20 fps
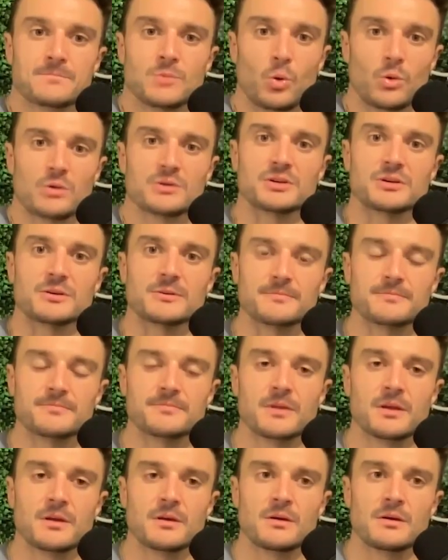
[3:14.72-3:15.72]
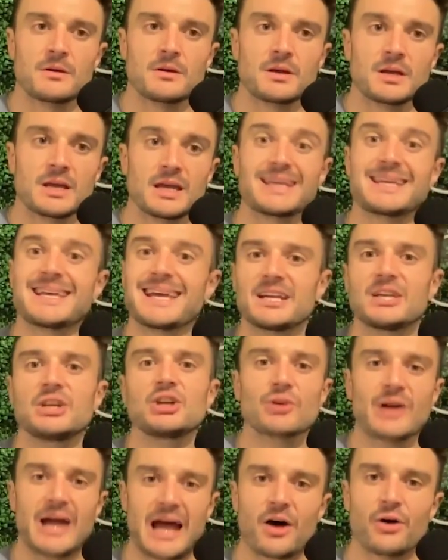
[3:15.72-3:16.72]
order? In getting
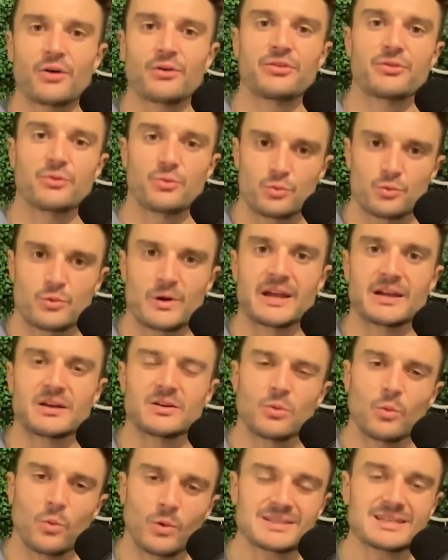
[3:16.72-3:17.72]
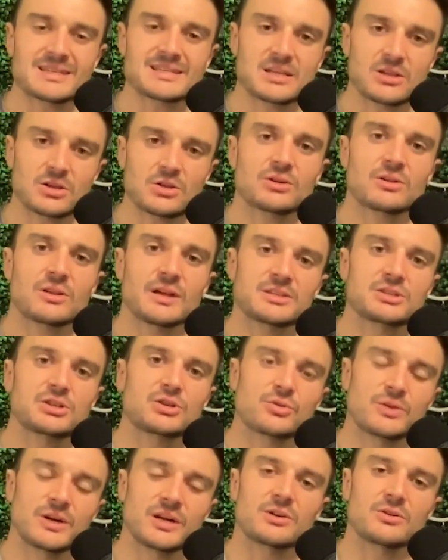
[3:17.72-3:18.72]
your health right, what does it look like to
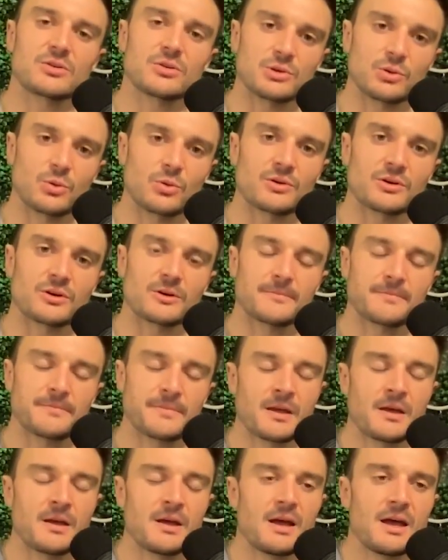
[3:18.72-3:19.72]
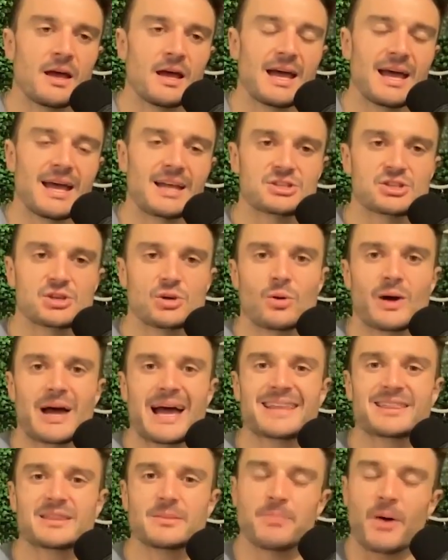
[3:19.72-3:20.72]
create your own order? And so
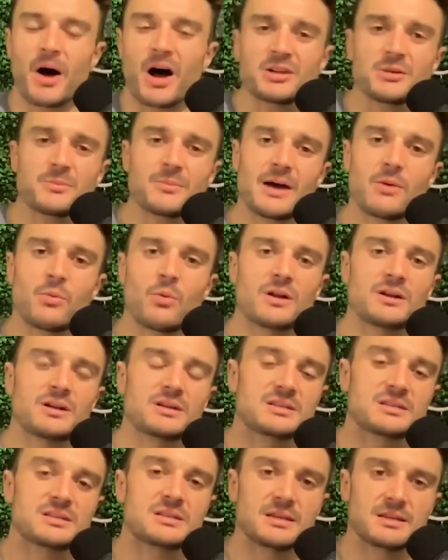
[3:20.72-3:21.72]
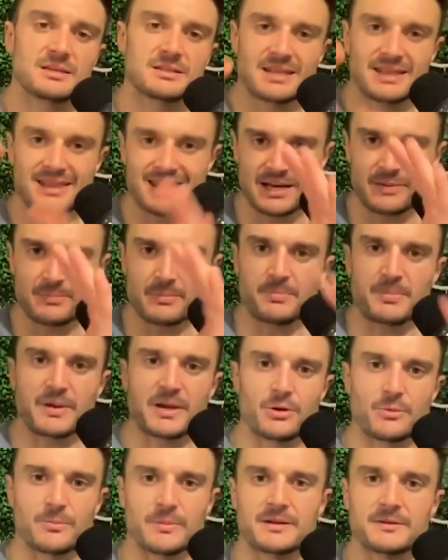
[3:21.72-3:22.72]
at the bottom, I want us to think of a
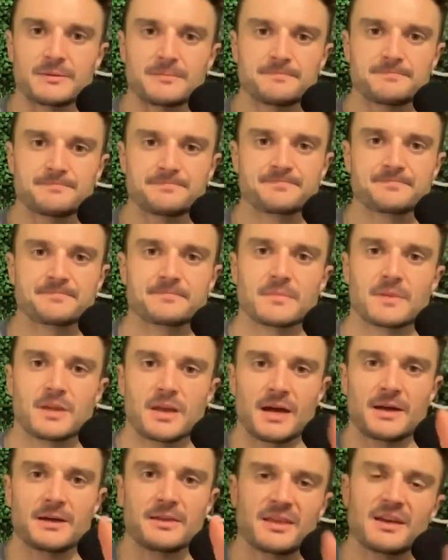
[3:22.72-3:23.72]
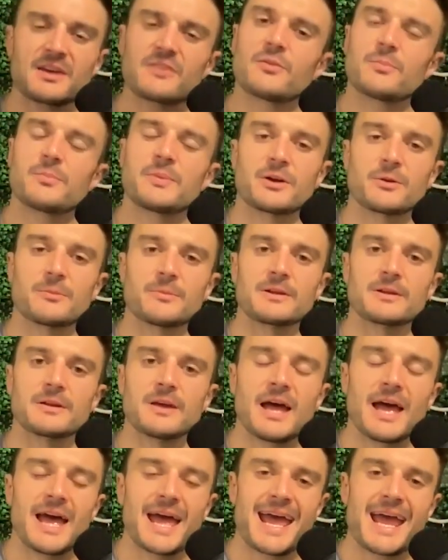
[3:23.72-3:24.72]
pyramid. Okay, think of a pyramid.
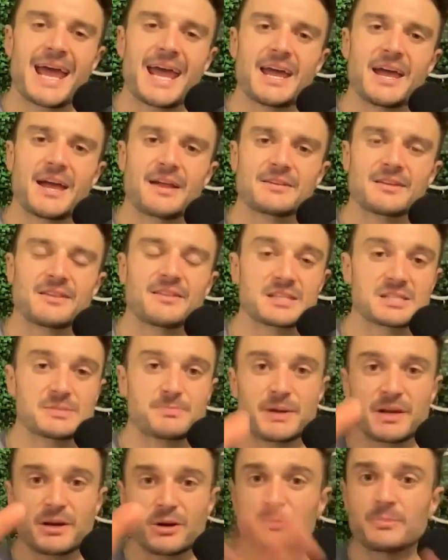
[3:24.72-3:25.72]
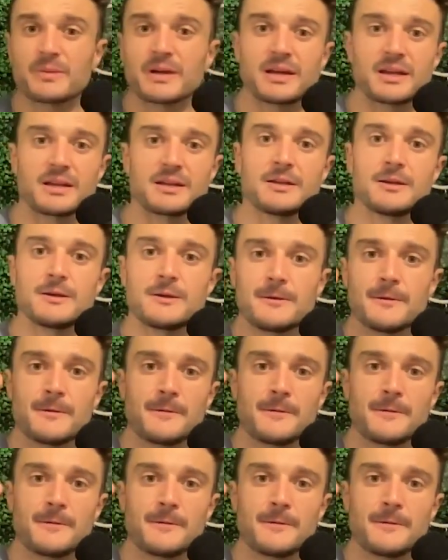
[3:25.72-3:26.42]
And this pyramid